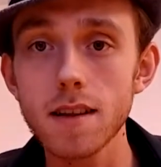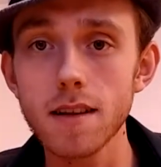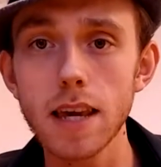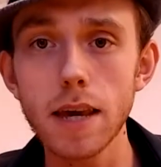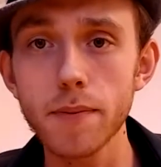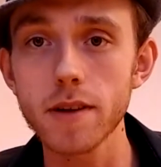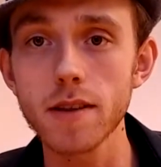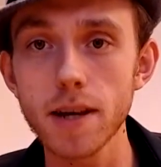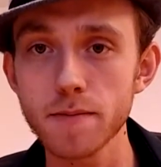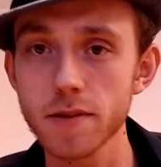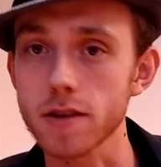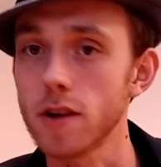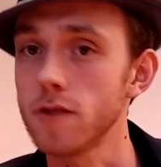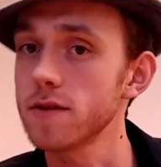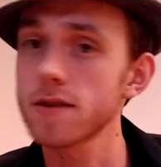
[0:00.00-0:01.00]
keep your lips
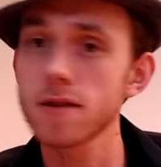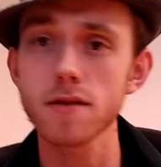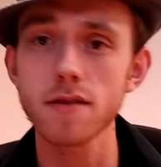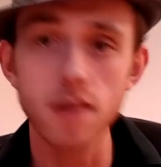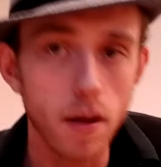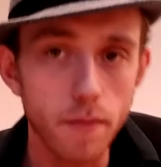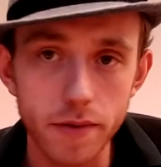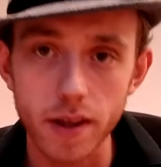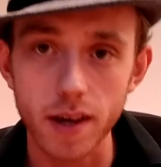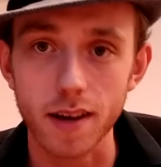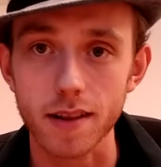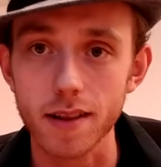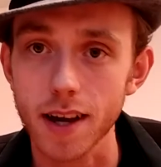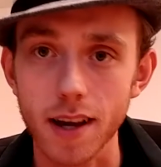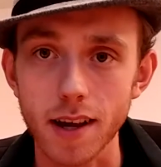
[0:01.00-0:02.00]
closed.
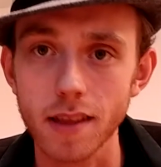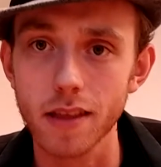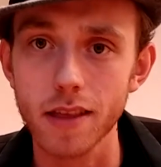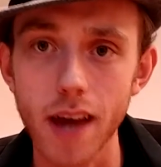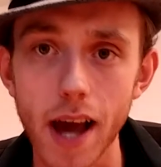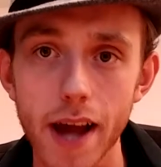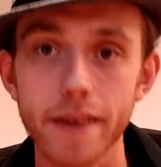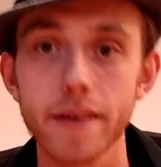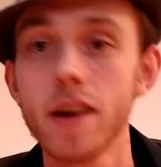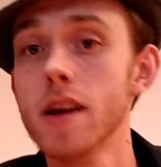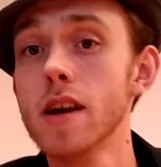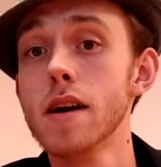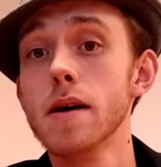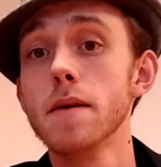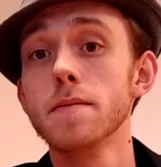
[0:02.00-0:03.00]
Something like that.
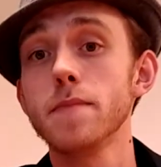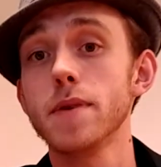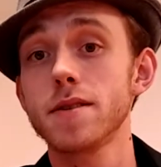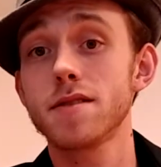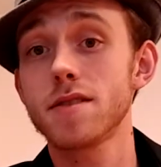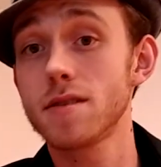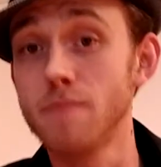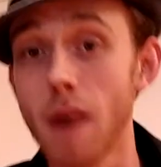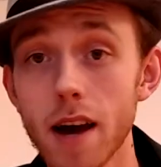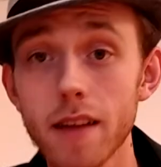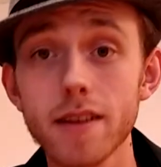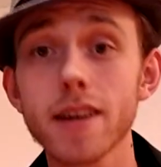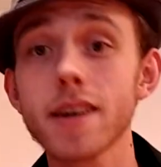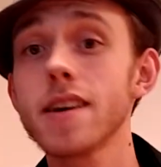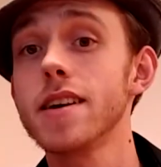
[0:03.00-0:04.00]
But
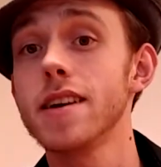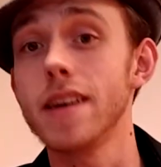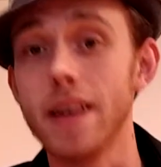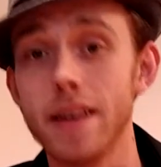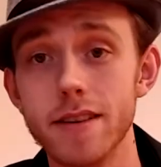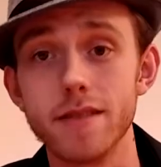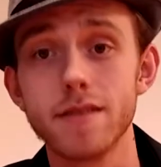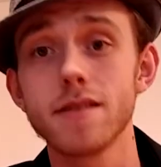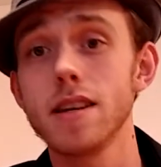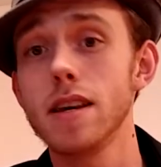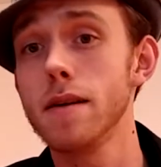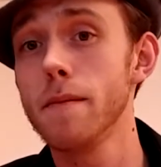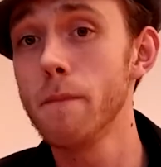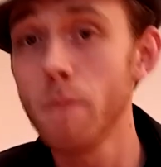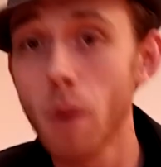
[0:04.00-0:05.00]
smiling is
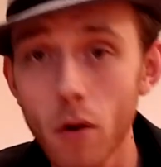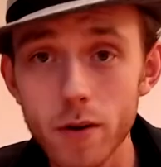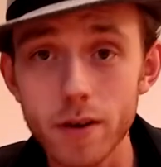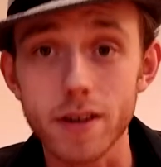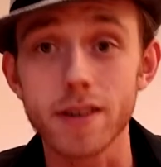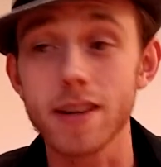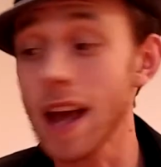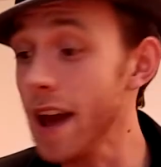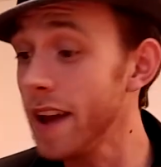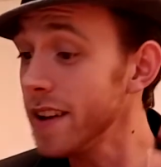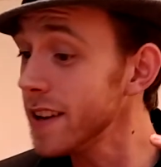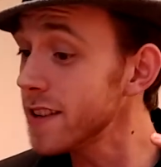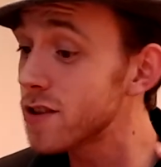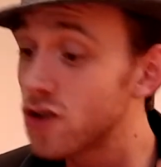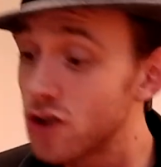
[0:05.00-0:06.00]
important, and
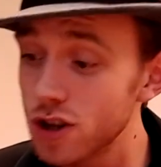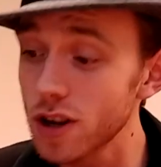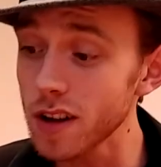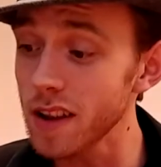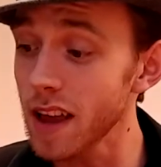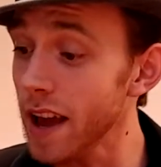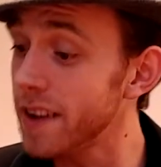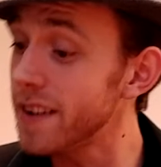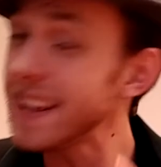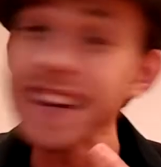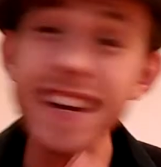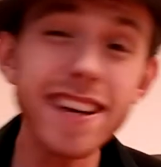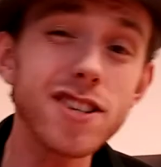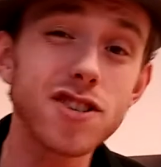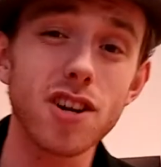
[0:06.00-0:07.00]
it's ju- and
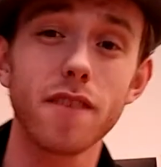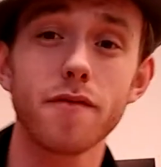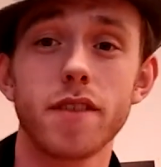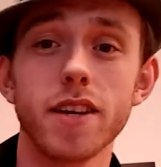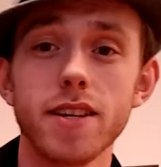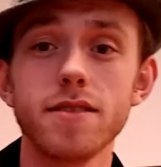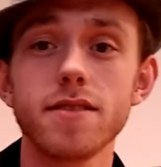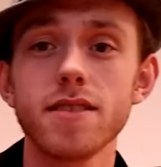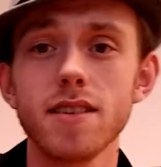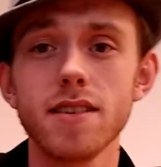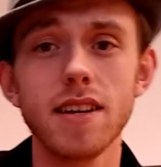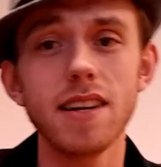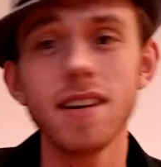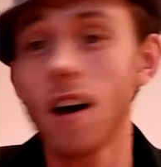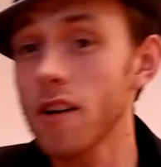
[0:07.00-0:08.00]
each of these
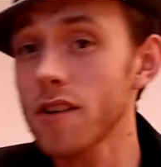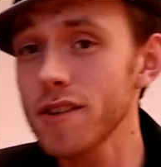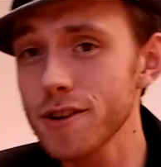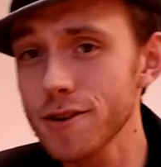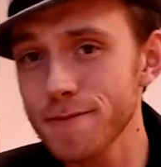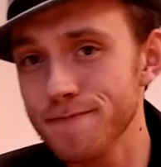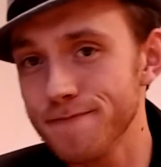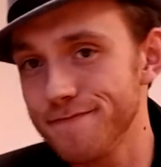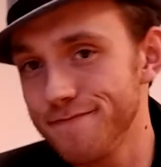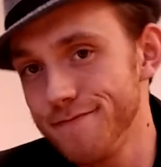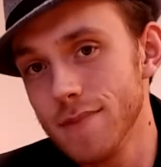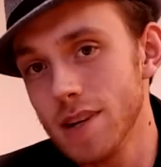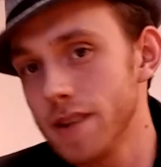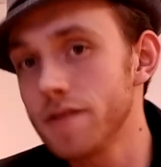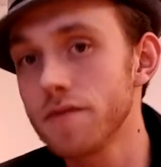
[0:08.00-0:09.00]
are
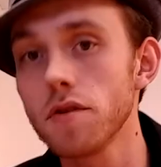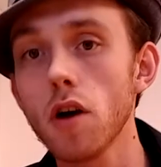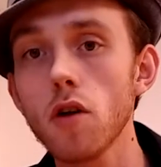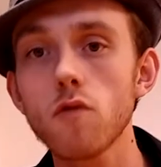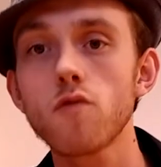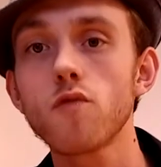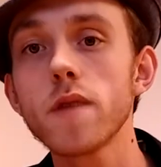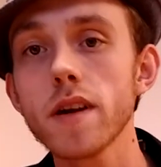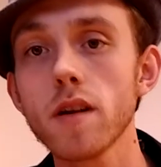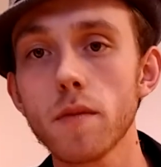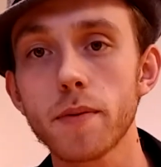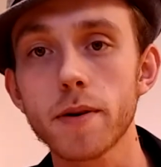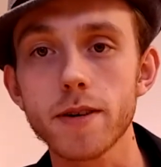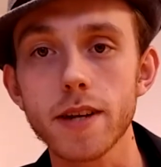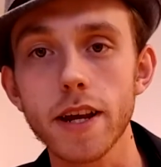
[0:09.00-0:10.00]
in no real
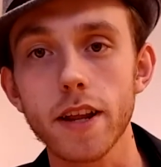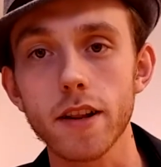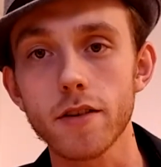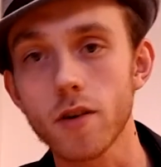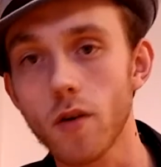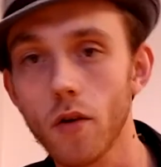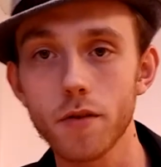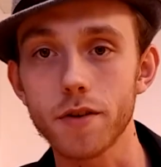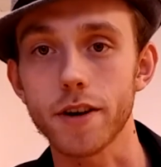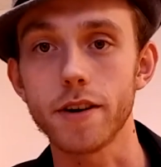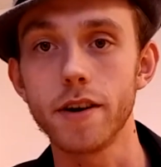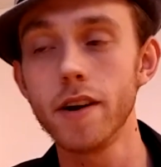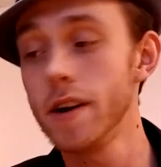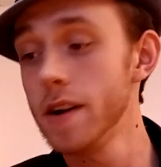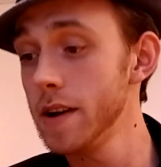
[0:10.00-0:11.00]
particular order